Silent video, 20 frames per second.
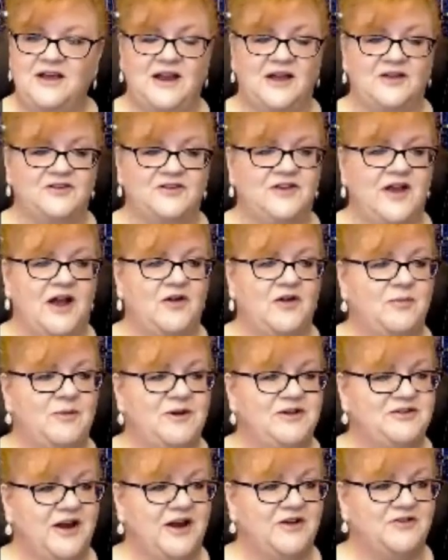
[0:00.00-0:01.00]
Now, South
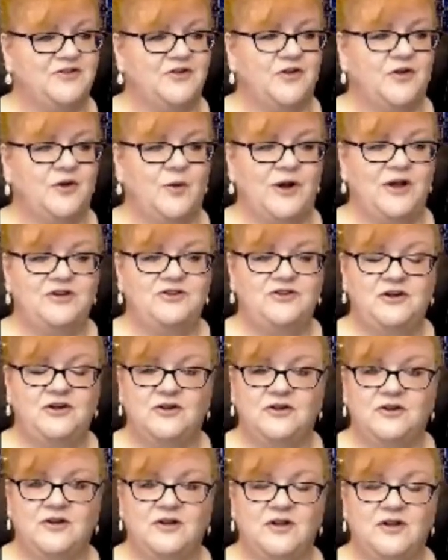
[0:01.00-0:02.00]
must answer the
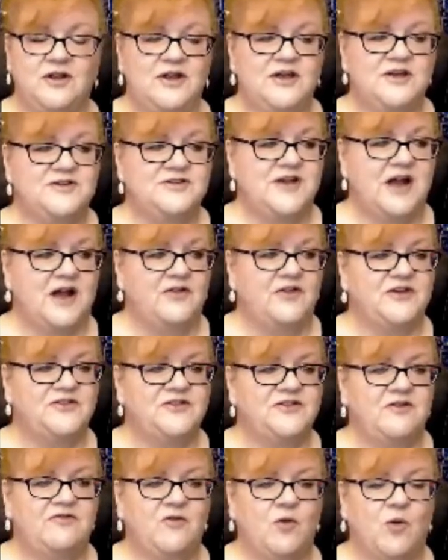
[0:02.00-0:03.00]
question. South has
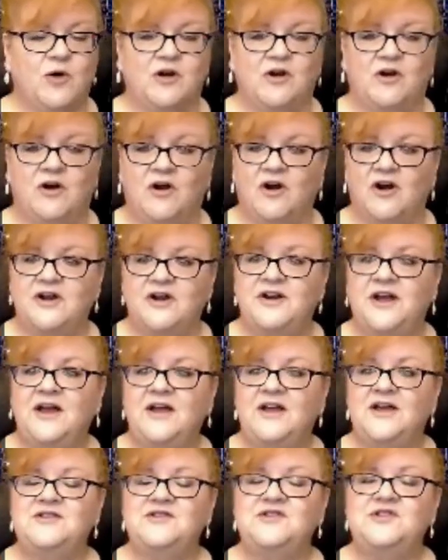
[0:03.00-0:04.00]
a 4-card
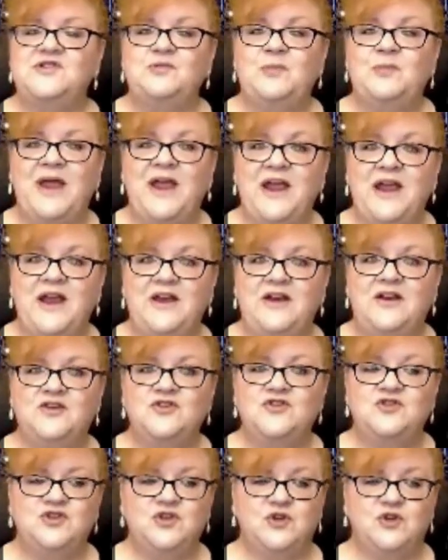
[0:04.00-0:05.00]
spade
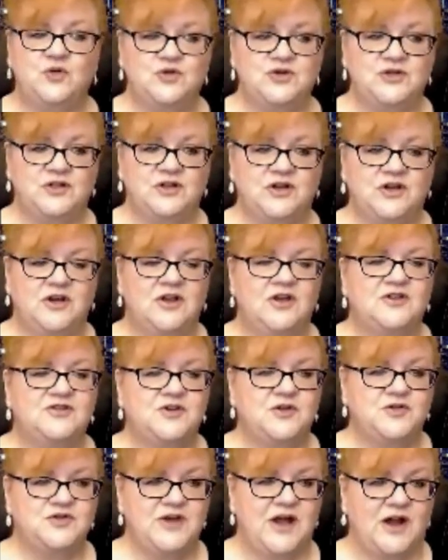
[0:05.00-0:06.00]
suit.
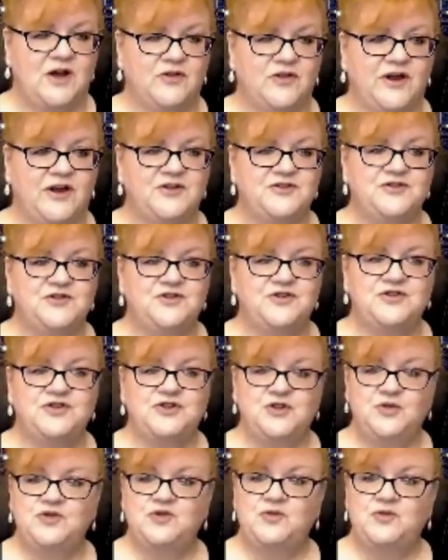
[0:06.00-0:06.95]
So South answers 2